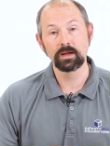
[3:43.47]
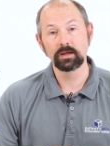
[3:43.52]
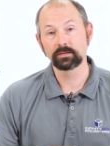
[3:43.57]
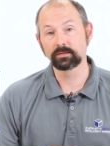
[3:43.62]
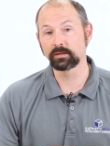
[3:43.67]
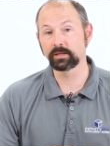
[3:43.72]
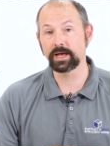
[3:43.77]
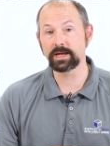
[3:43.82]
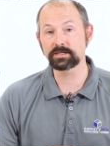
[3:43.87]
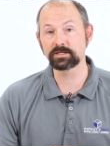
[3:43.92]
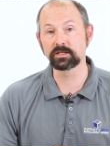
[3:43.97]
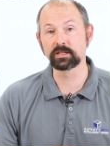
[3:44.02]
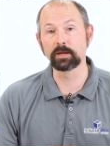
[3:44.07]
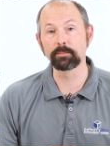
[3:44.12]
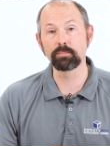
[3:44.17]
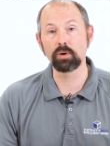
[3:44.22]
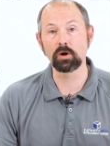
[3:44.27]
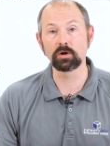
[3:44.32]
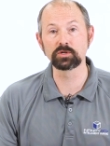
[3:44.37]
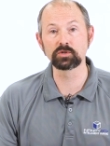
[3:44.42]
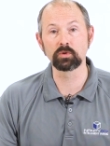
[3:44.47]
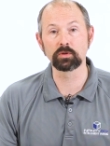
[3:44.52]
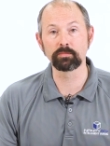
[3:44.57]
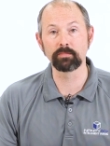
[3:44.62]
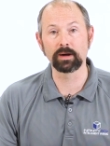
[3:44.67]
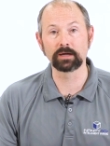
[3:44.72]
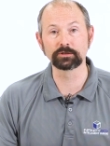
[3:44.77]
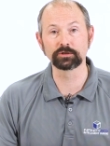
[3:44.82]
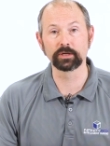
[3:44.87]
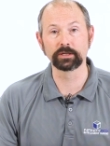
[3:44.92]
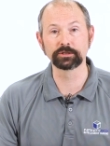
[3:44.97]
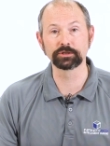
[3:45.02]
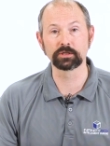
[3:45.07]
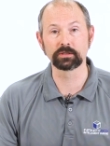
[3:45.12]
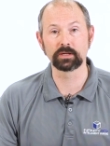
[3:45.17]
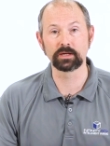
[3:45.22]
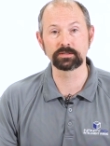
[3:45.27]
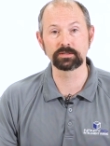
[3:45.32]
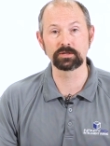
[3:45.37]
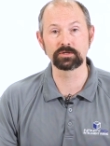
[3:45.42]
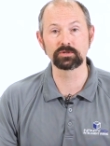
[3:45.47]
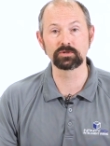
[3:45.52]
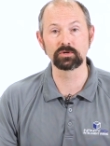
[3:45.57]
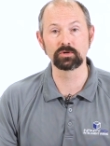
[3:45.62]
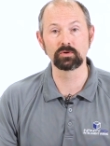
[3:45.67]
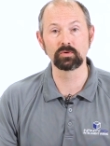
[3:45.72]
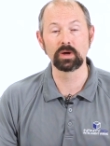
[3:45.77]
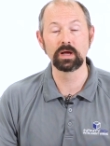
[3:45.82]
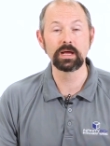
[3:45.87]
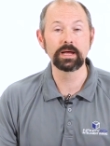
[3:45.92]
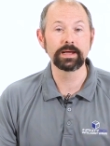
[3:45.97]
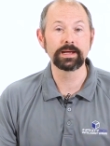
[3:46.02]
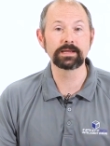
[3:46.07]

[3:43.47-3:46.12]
The last thing that pulse width modulation lets us do